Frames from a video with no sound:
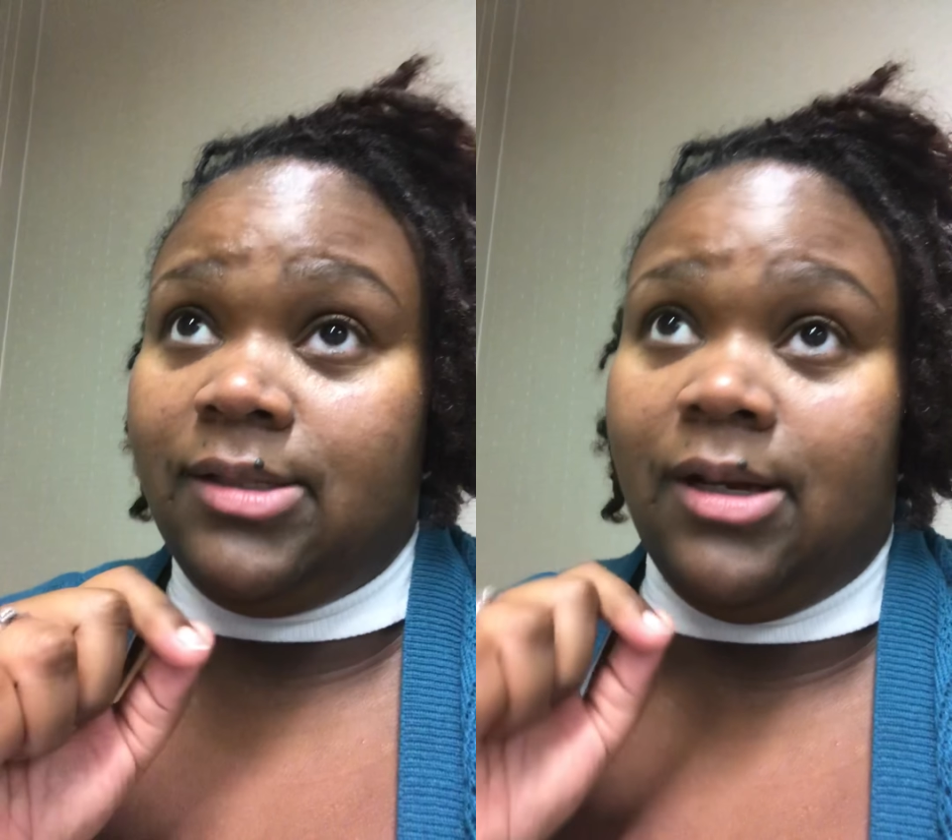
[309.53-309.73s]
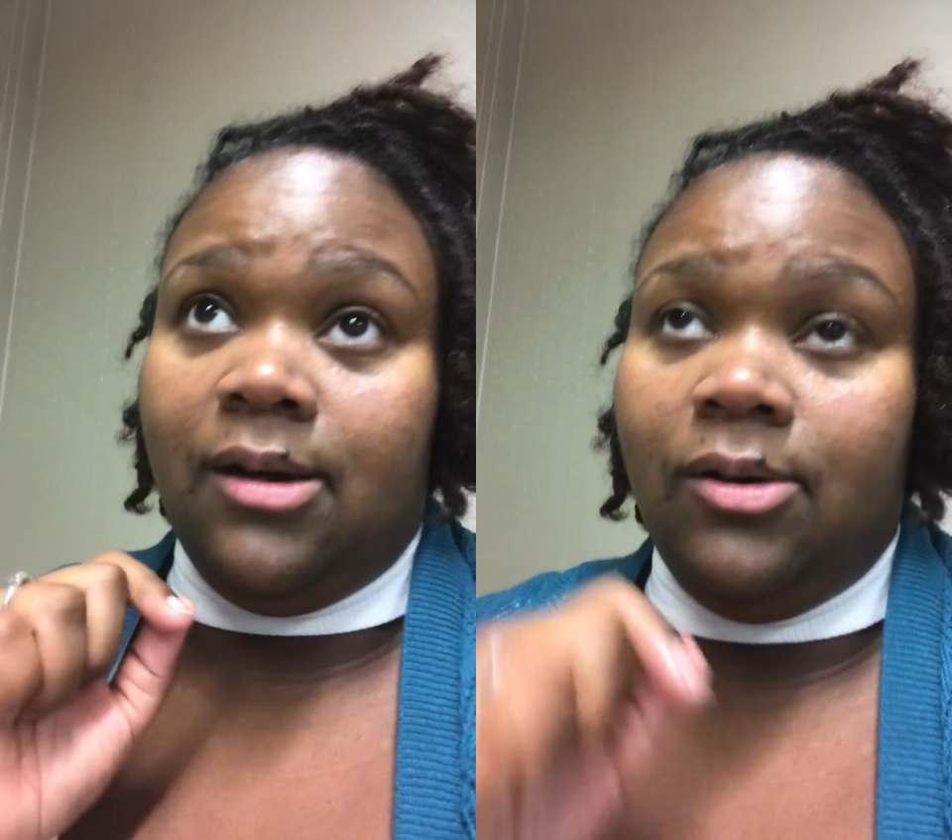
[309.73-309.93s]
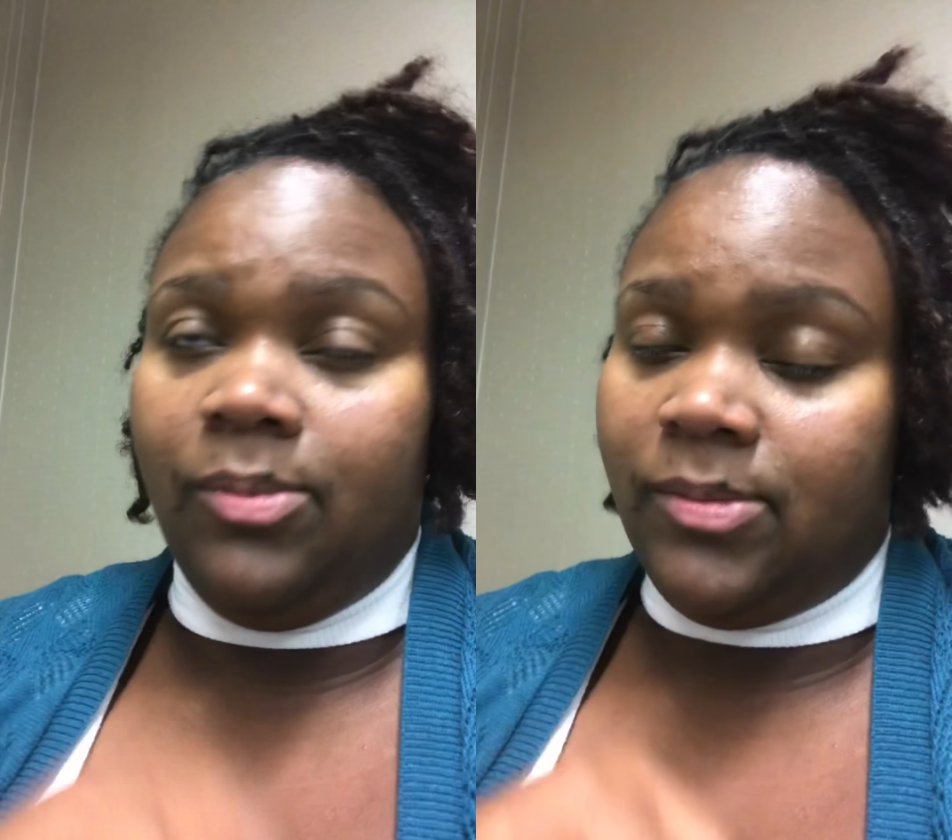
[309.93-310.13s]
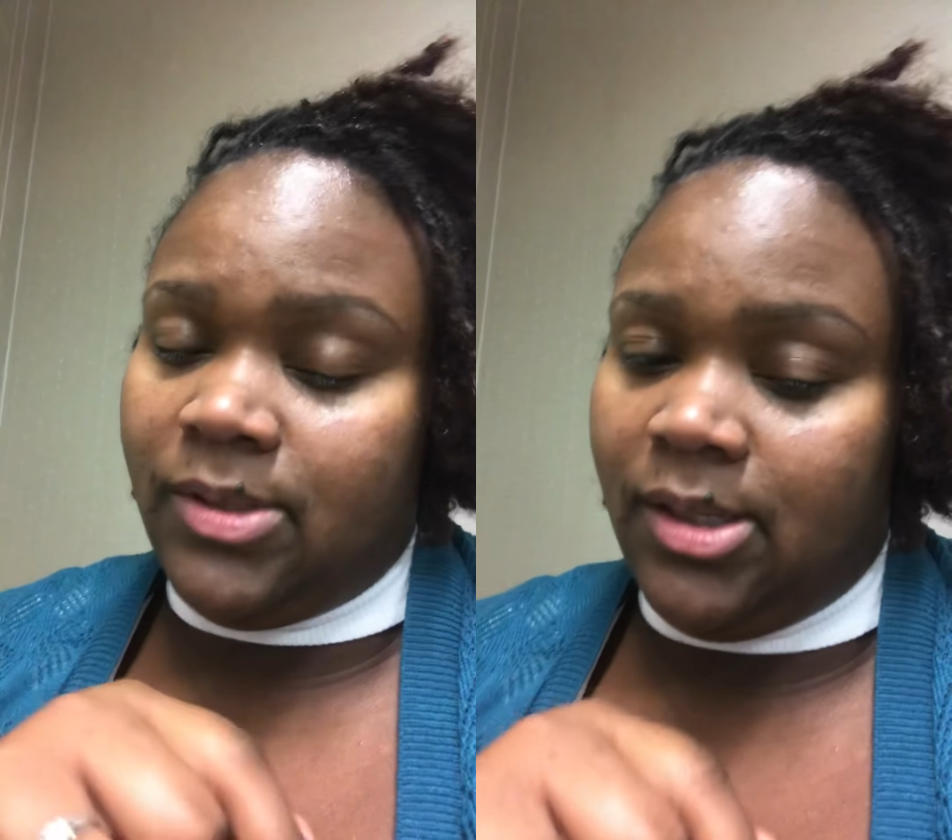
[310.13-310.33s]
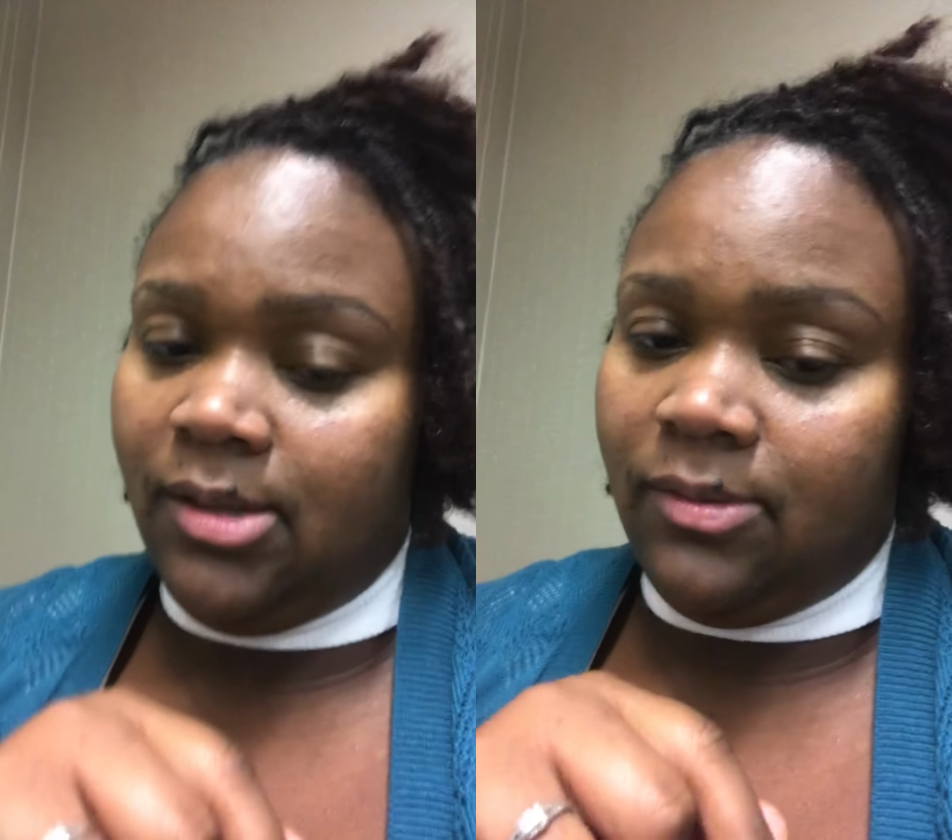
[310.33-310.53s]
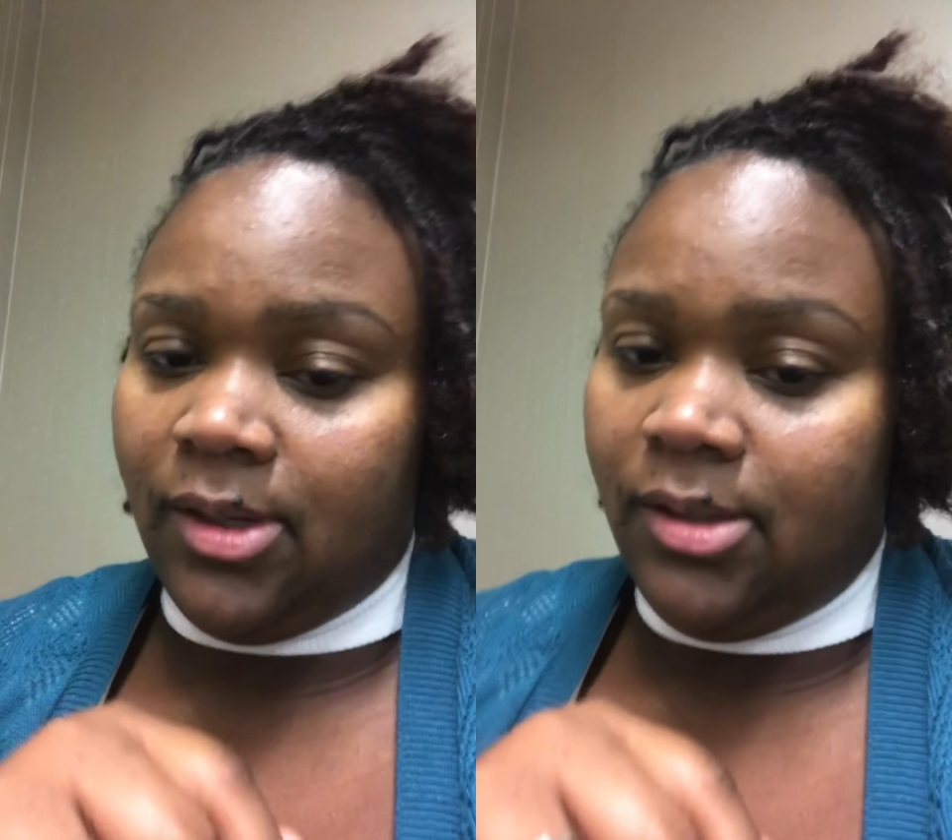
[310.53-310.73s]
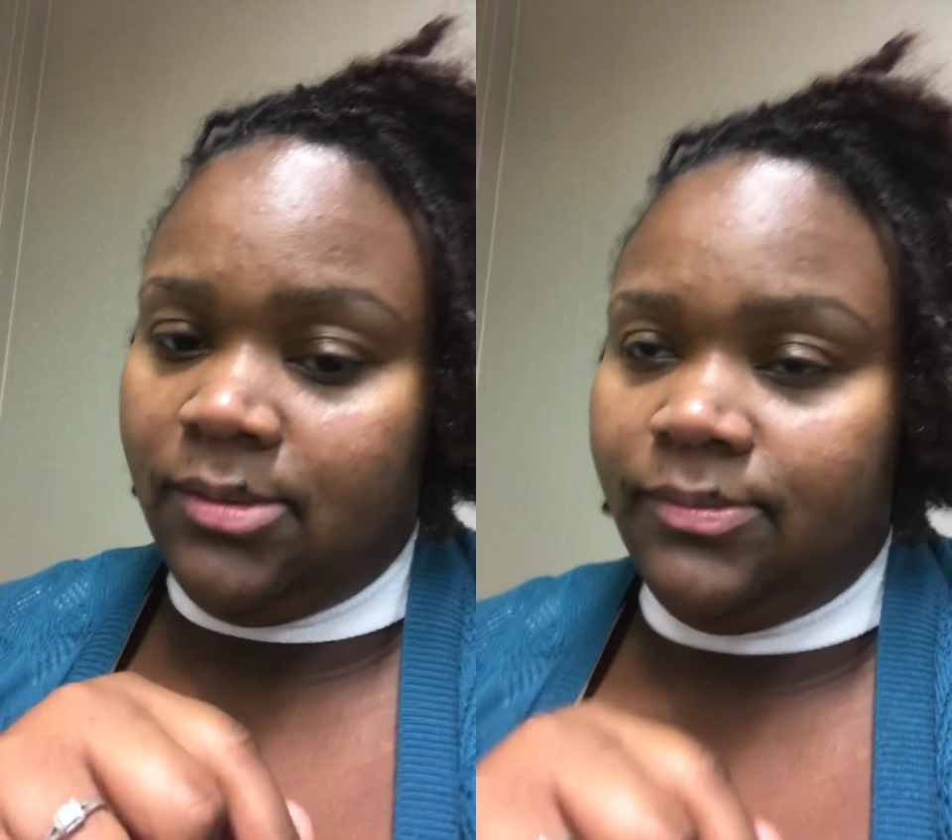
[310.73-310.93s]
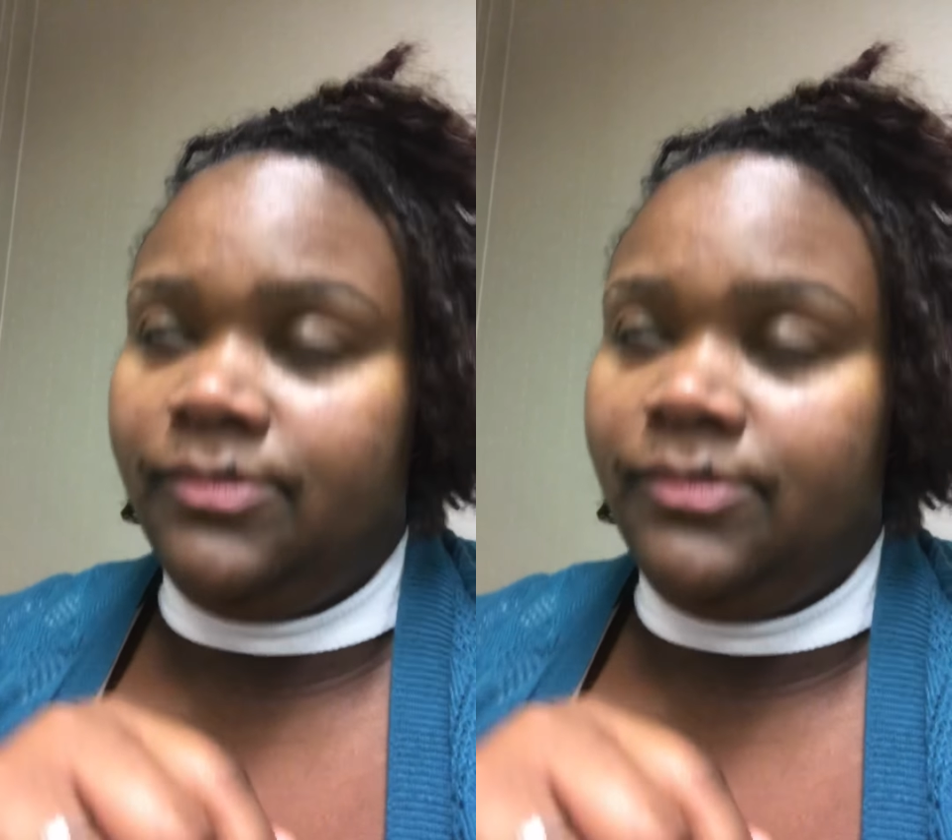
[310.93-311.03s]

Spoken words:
and I hope I'm saying it right.